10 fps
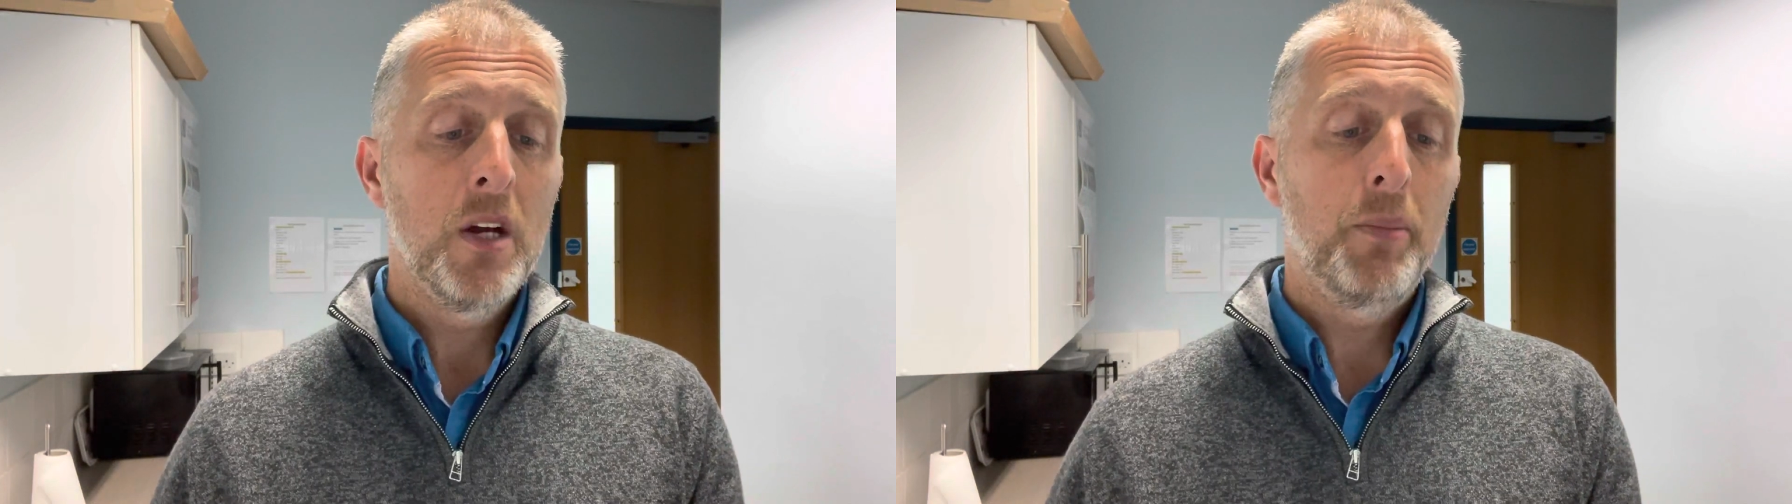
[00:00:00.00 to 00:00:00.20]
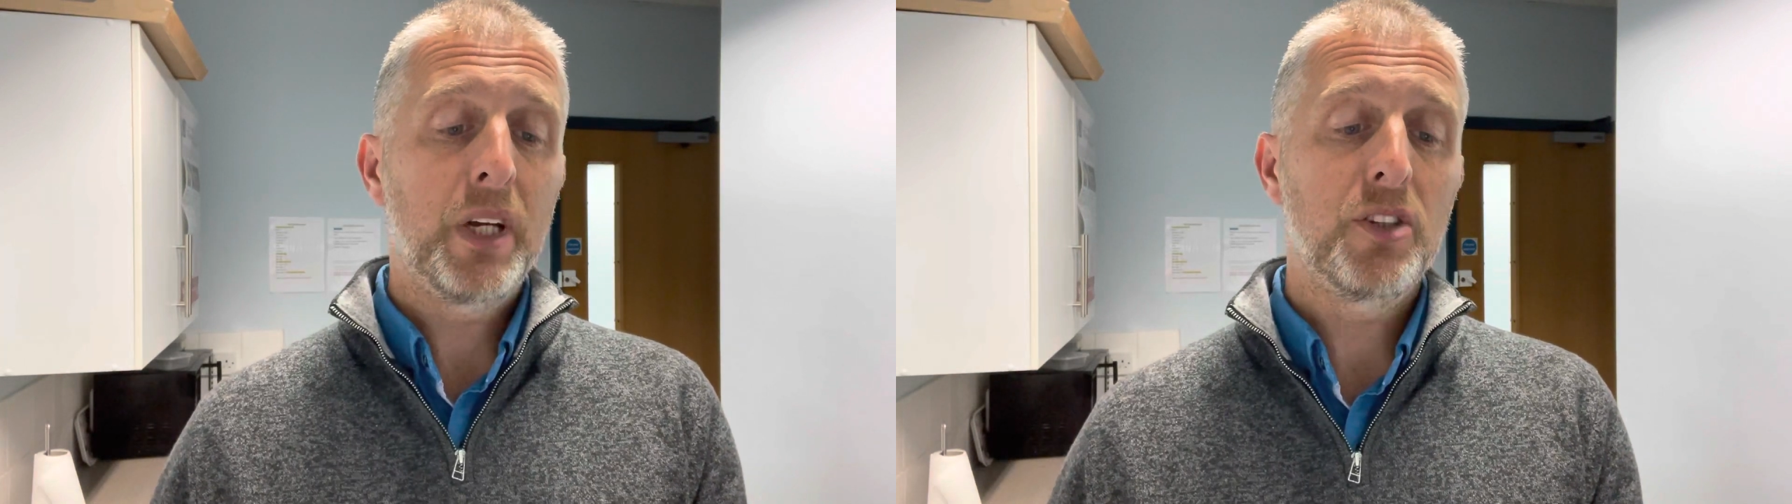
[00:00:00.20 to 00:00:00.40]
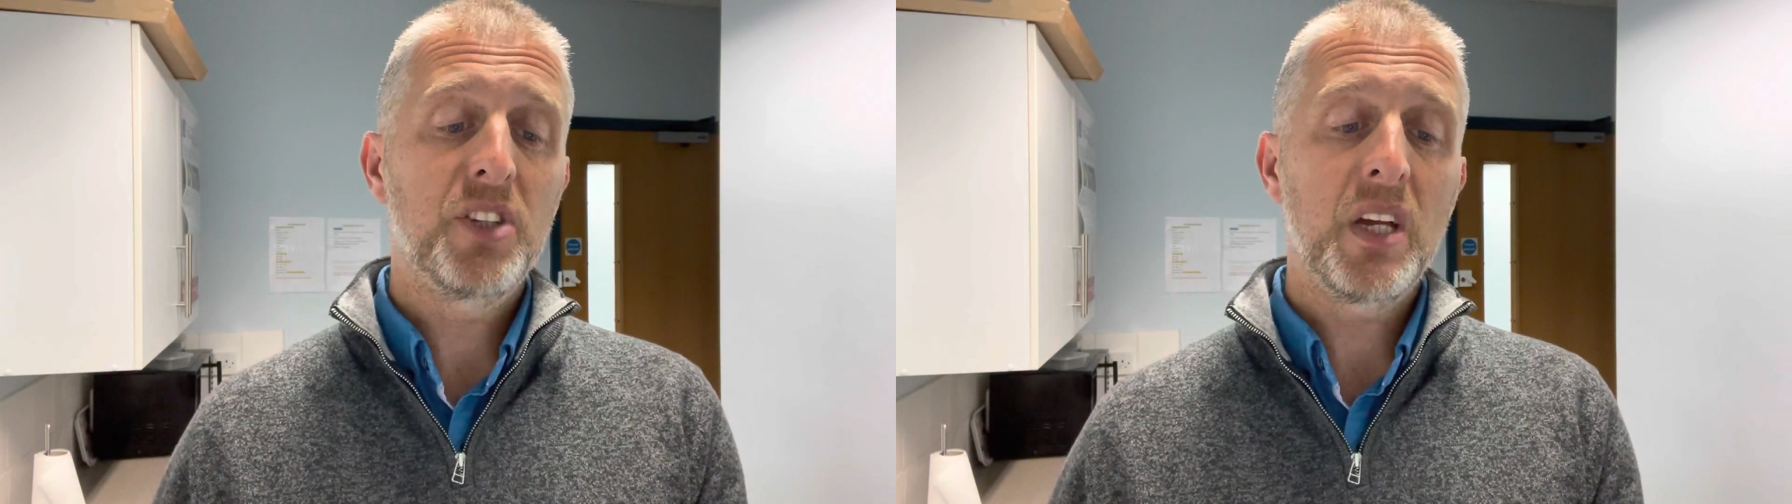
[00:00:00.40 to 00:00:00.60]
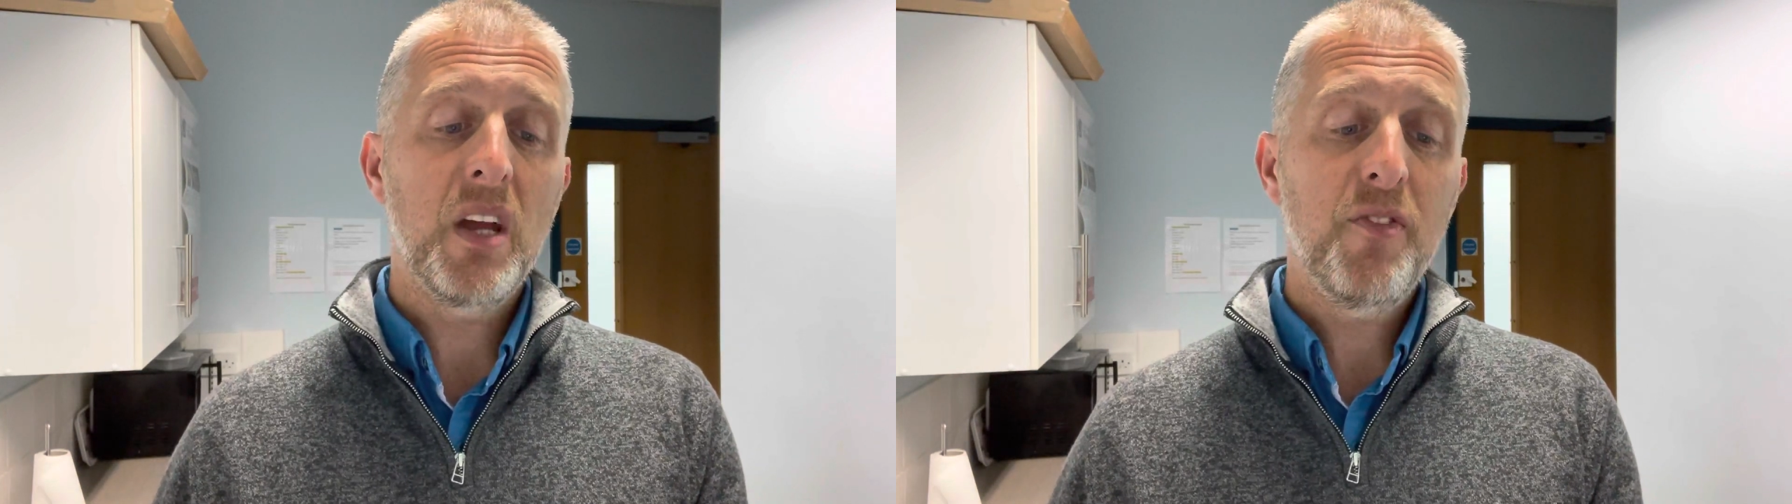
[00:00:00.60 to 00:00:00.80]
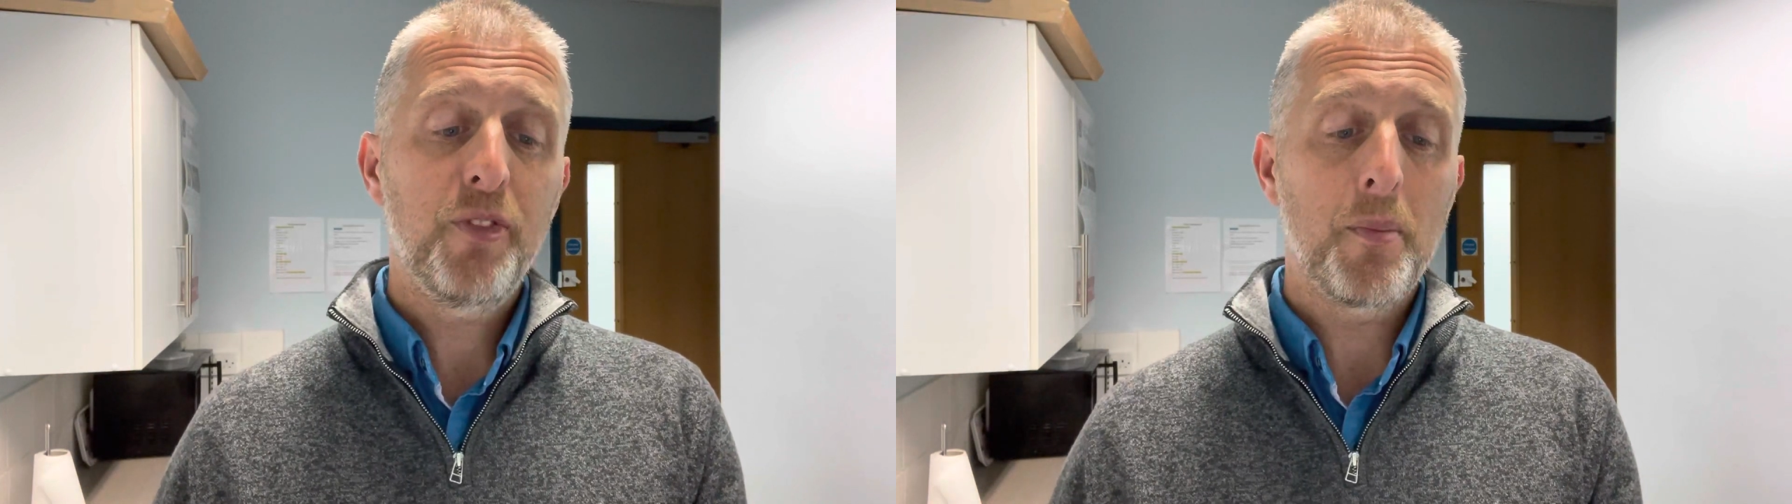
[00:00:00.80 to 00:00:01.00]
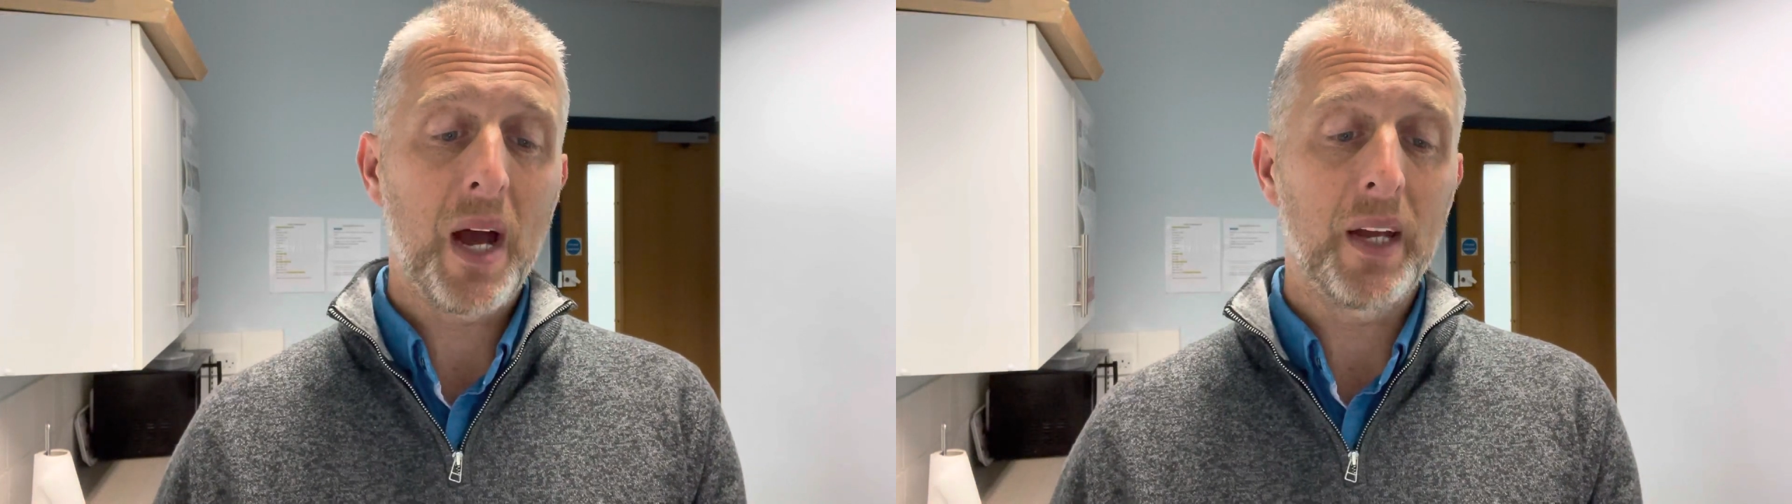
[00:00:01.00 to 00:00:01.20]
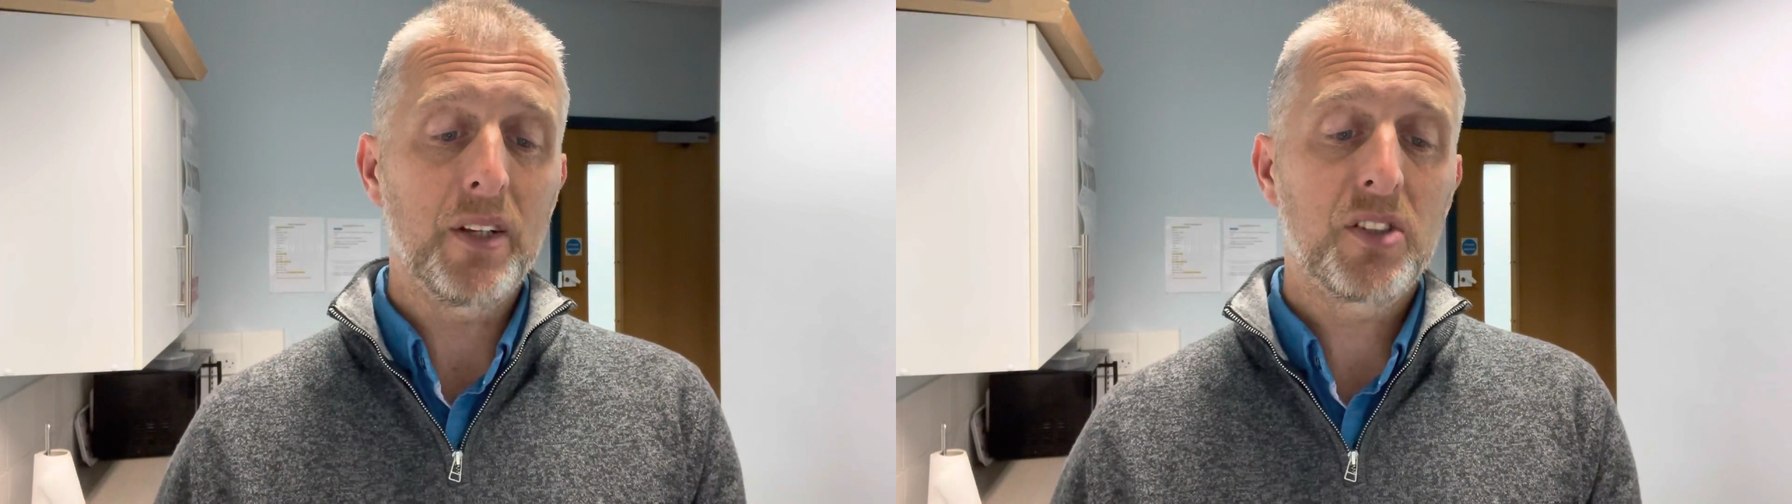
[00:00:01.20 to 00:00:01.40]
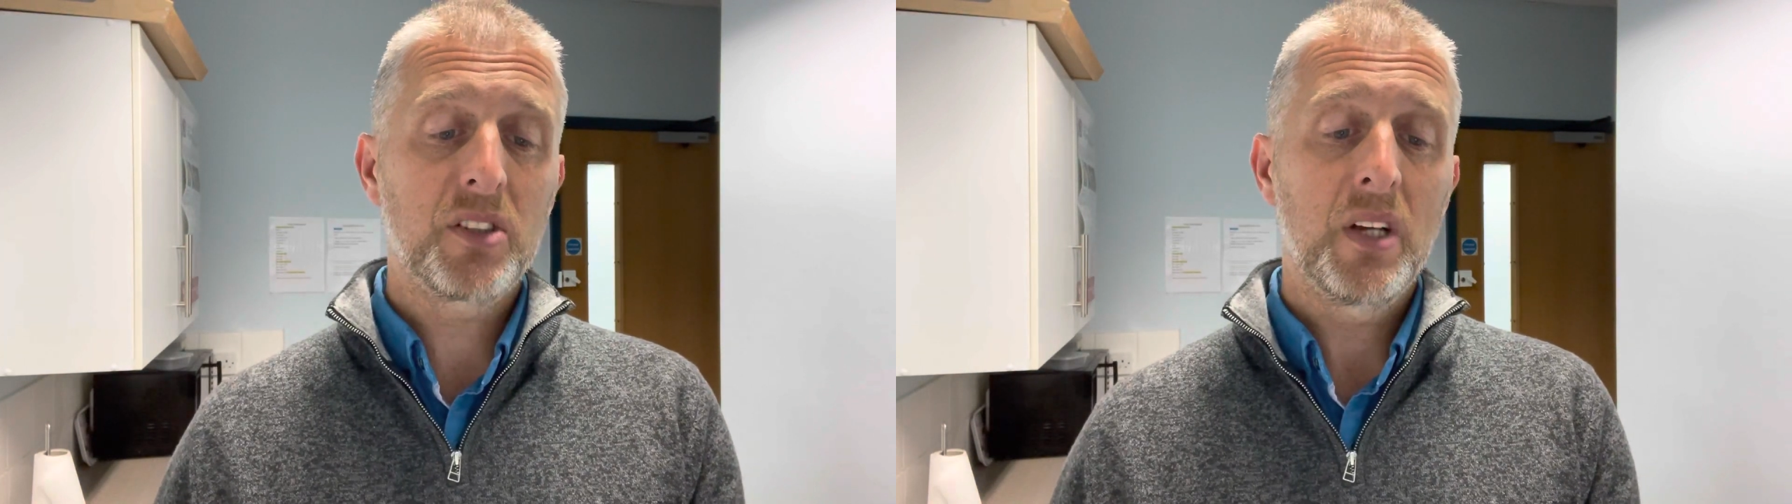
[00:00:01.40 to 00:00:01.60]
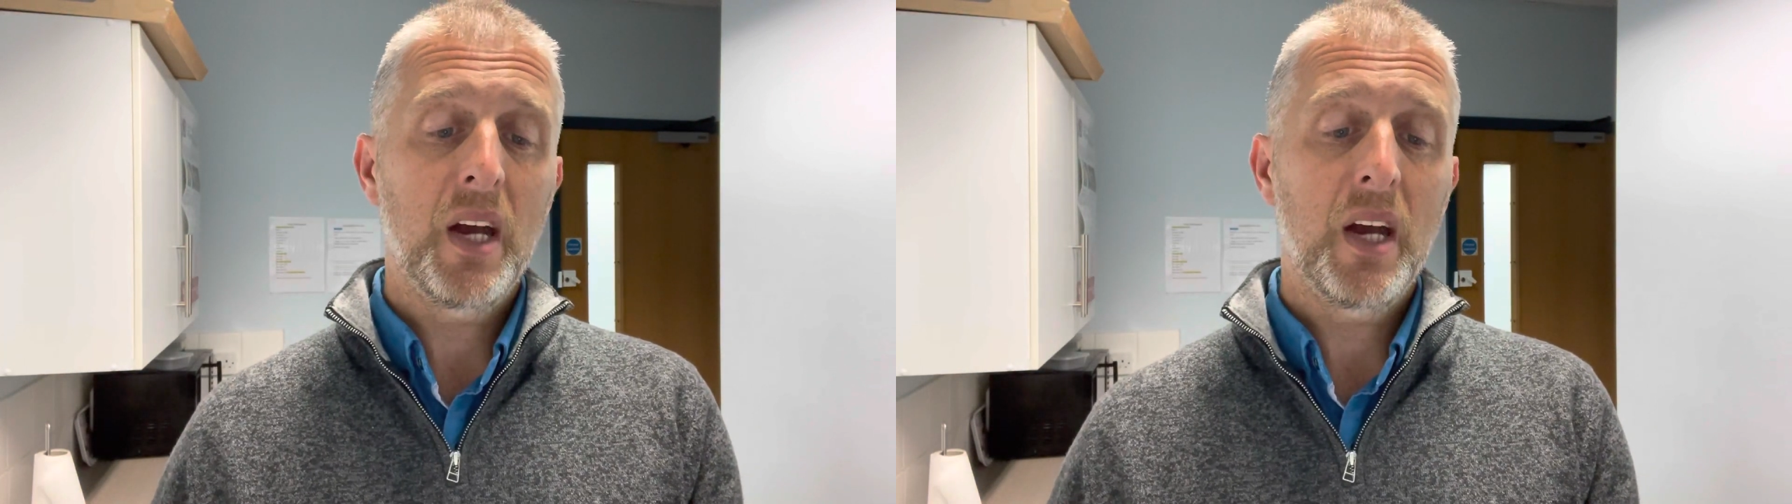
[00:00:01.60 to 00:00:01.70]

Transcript: because the Ephraimites